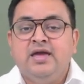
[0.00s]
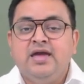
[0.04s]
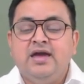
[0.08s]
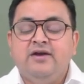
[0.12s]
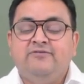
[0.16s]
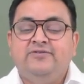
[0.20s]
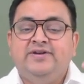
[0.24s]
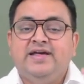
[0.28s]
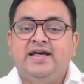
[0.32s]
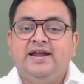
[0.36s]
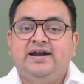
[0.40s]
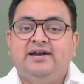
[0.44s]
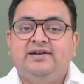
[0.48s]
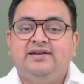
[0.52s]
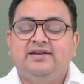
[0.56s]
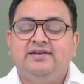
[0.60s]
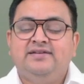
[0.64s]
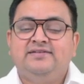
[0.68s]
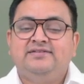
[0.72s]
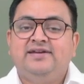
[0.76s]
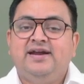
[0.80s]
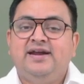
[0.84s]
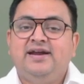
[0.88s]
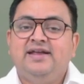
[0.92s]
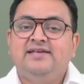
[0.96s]
If director
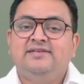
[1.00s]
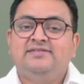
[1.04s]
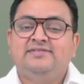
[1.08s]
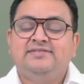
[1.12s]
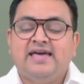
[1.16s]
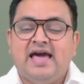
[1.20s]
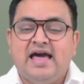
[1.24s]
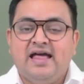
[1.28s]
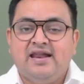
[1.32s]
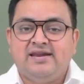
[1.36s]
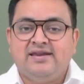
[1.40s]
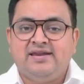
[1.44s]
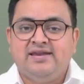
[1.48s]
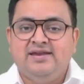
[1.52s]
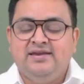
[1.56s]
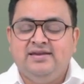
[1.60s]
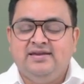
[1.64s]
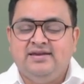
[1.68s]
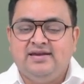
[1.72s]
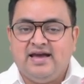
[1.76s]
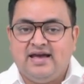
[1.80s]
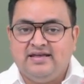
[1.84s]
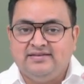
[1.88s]
is getting salary,